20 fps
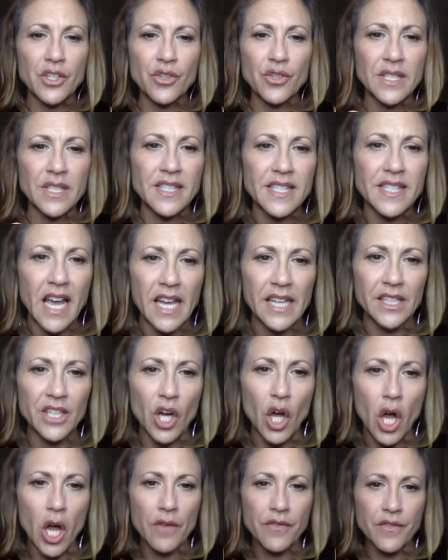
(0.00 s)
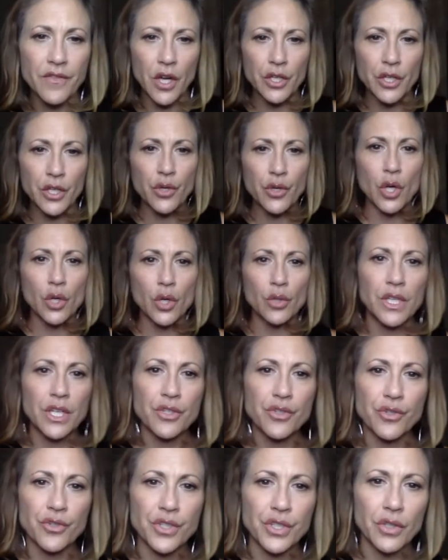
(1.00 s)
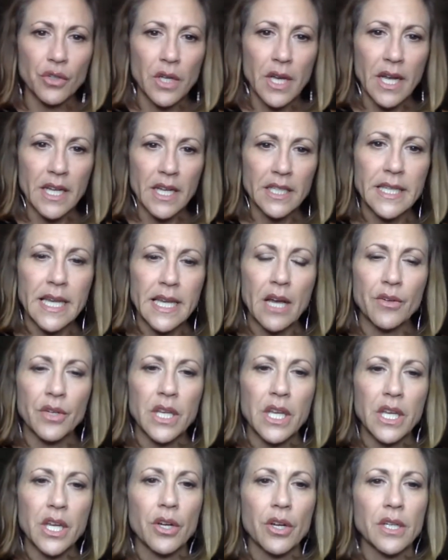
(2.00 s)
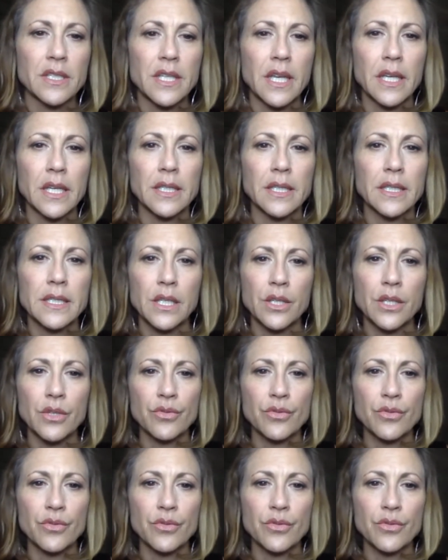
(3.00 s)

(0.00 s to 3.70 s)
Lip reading: can sign off on your own because you're still kind of down here because I can see you.